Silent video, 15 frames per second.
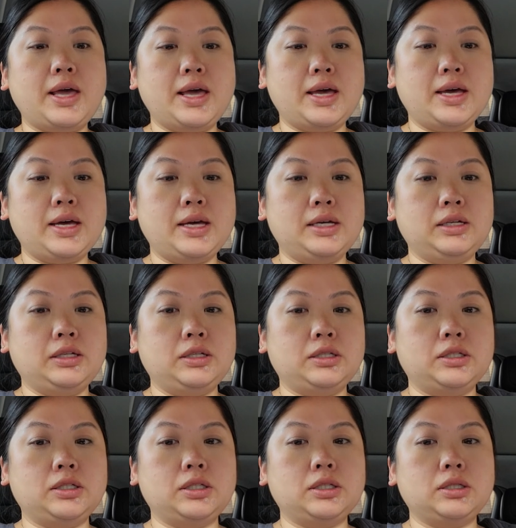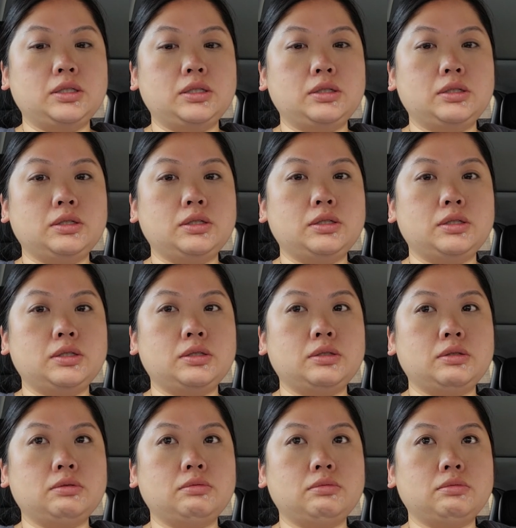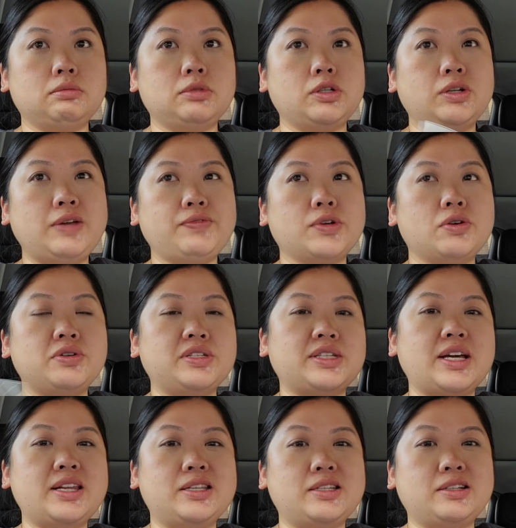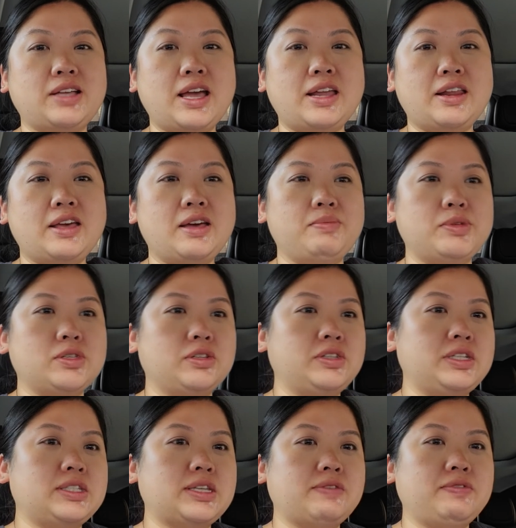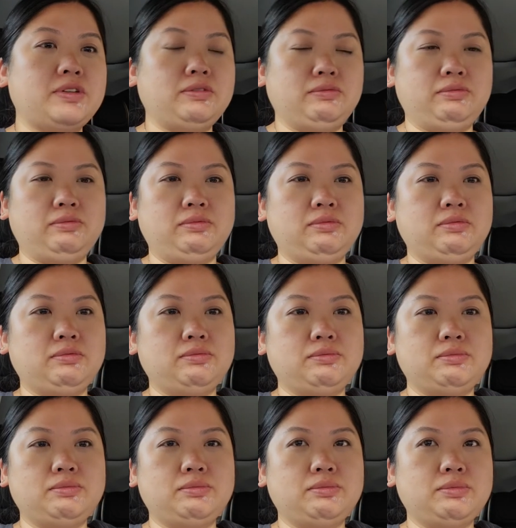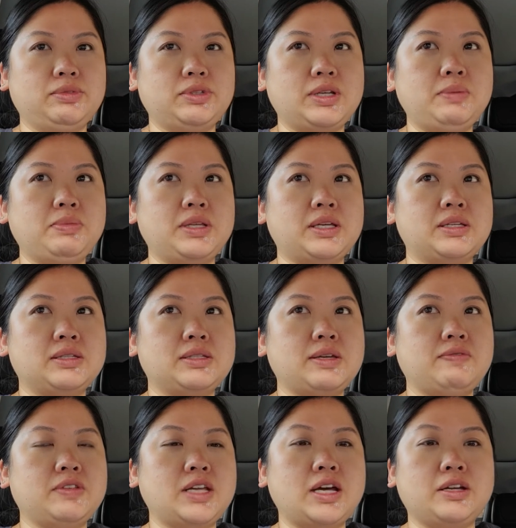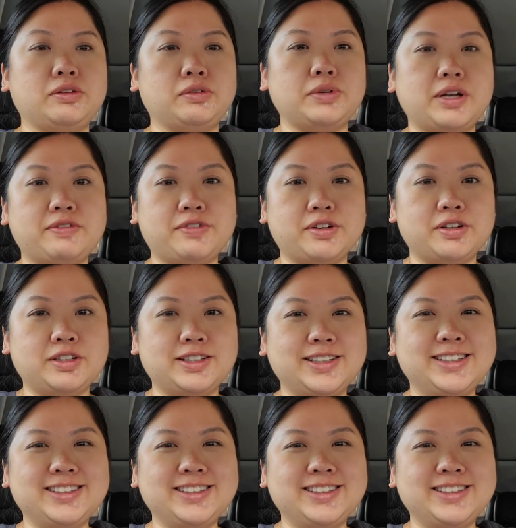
and don't have to go inside until 8 a.m. It's only 7 something, 7.10 or whatever